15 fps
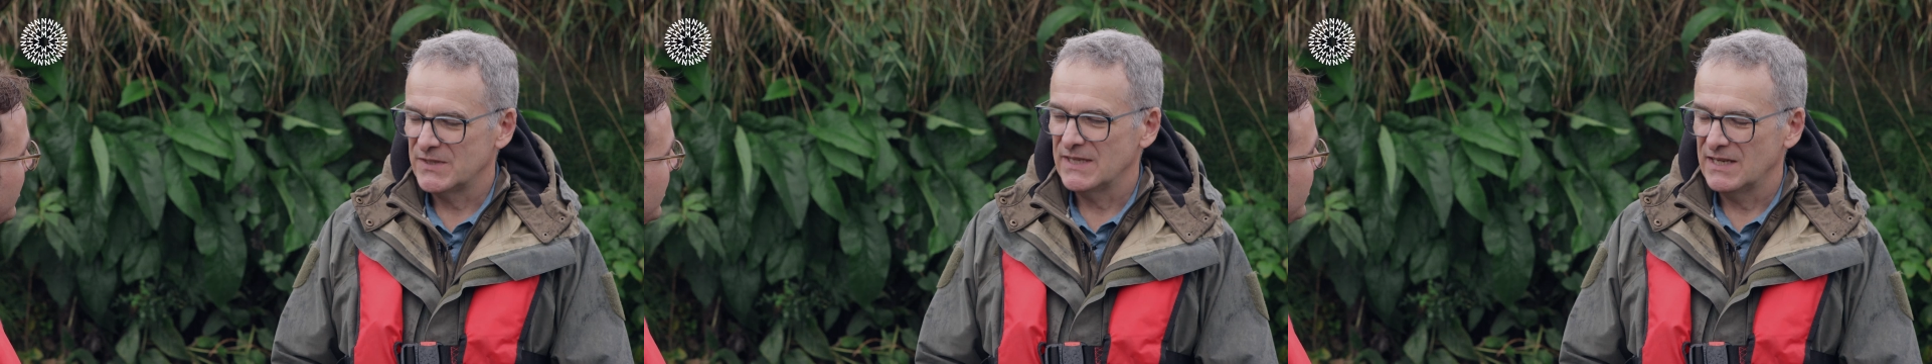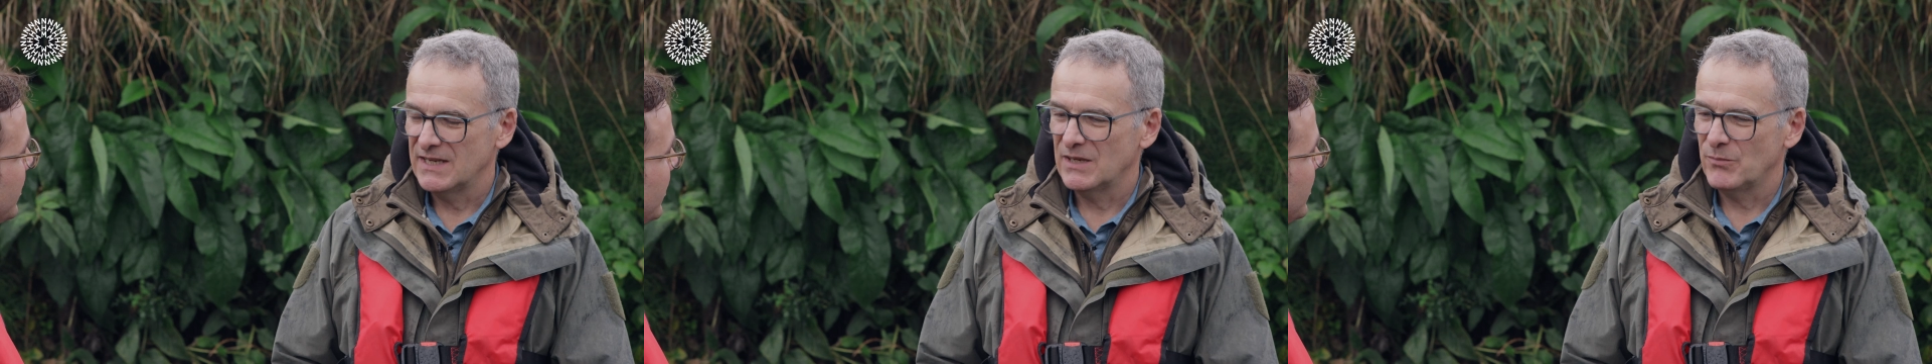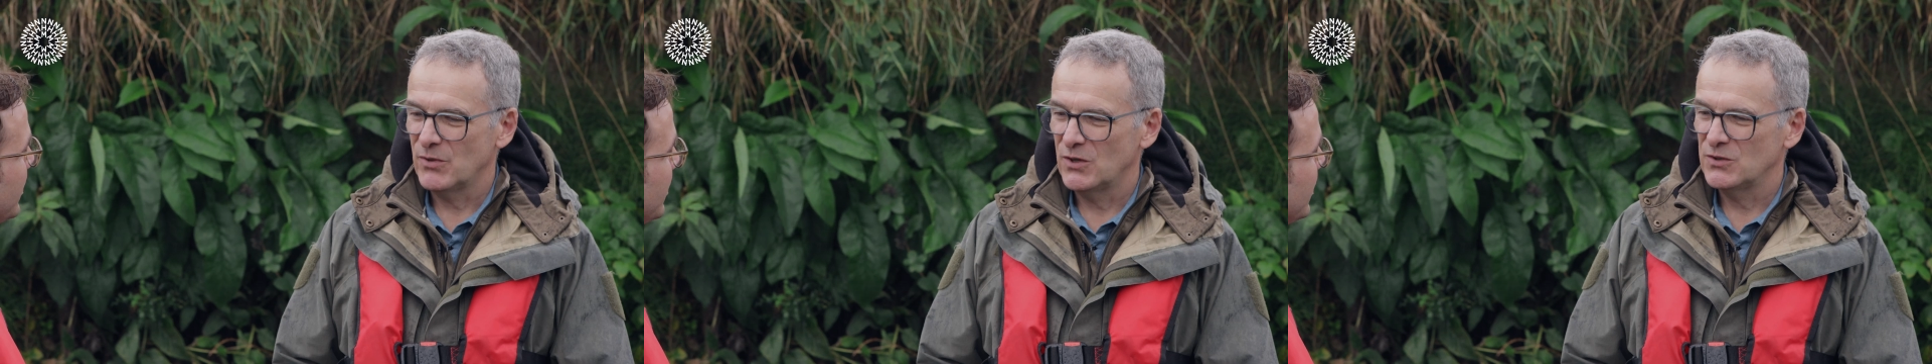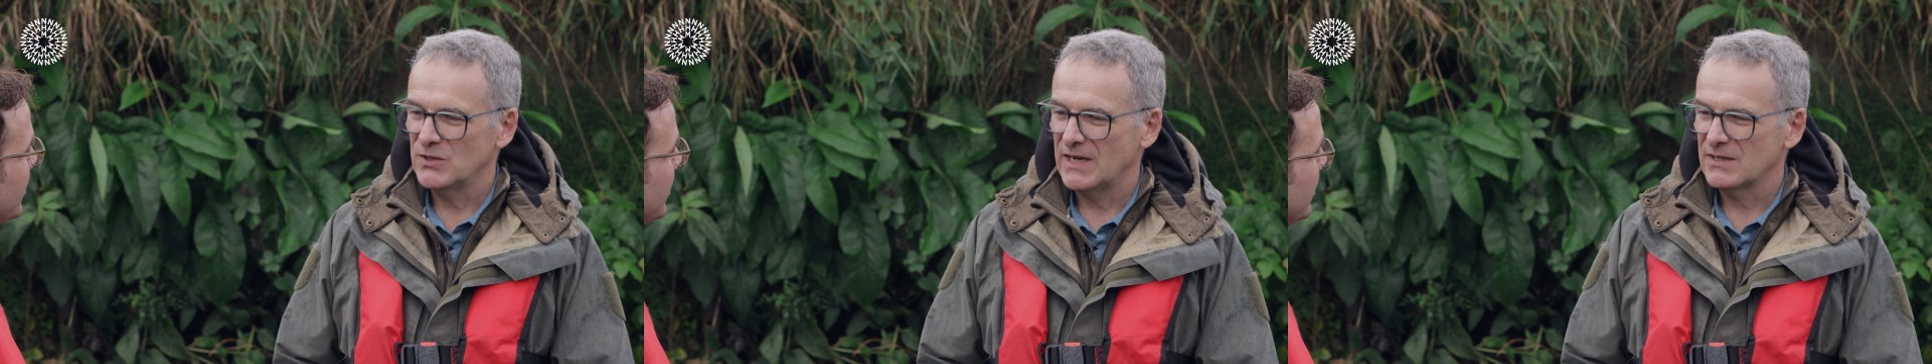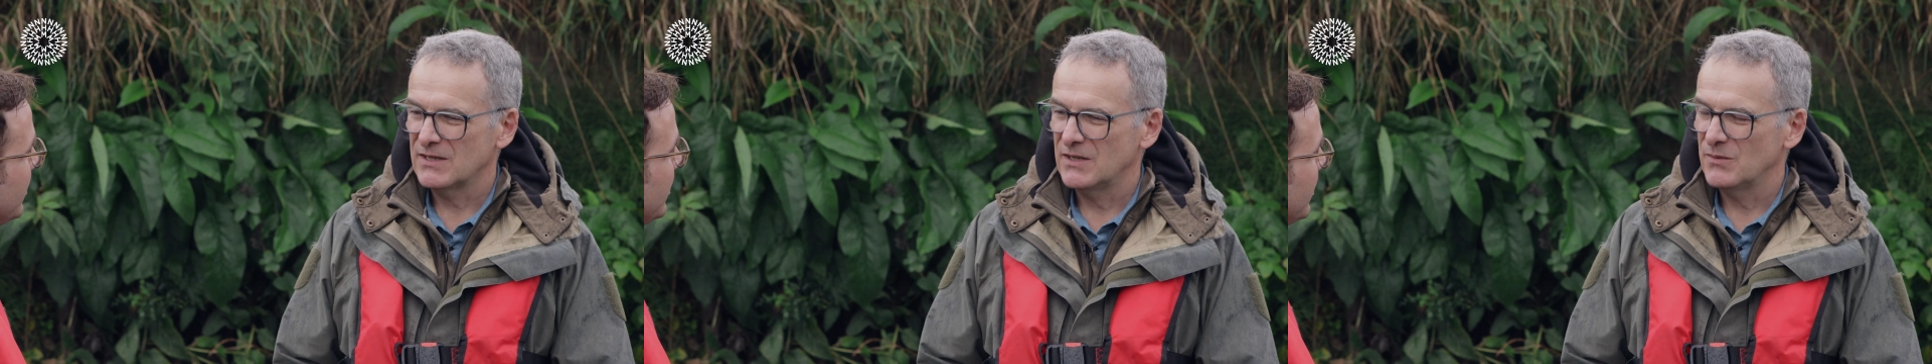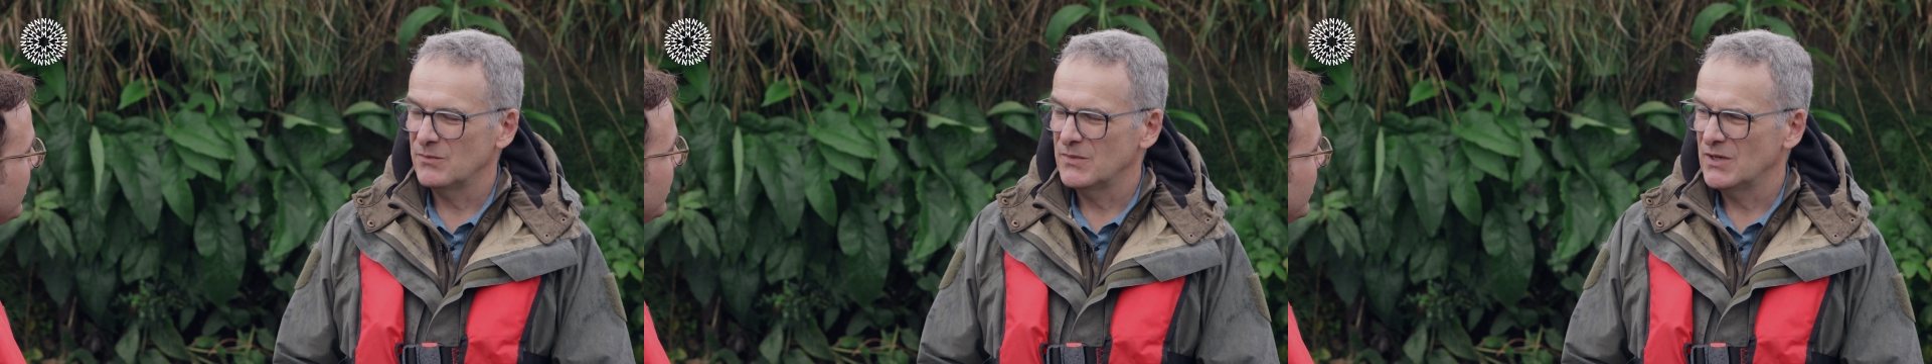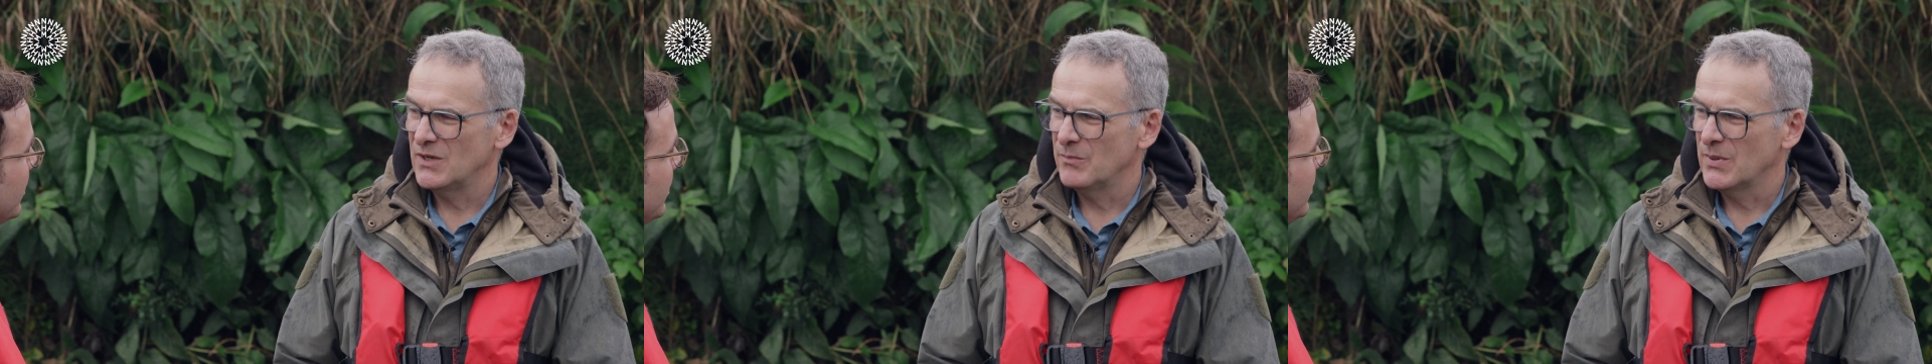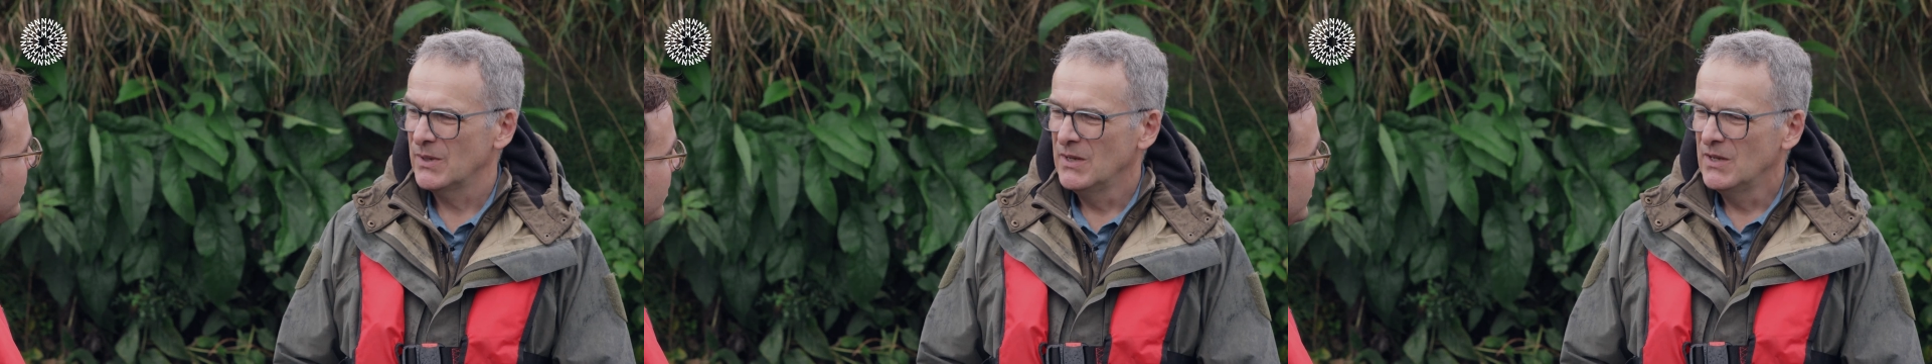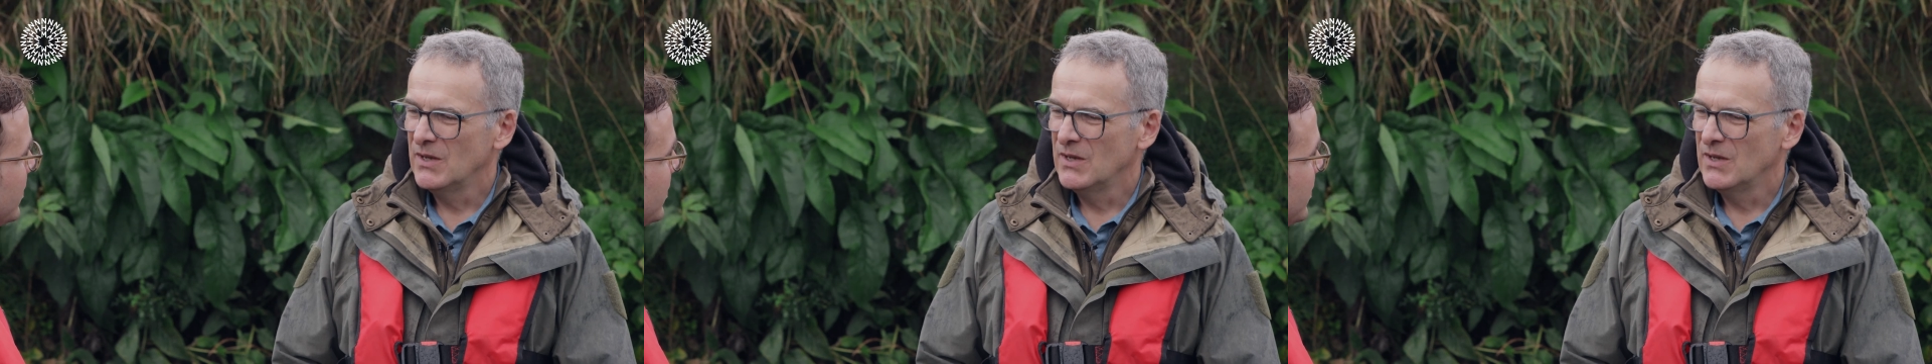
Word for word: particular project opened up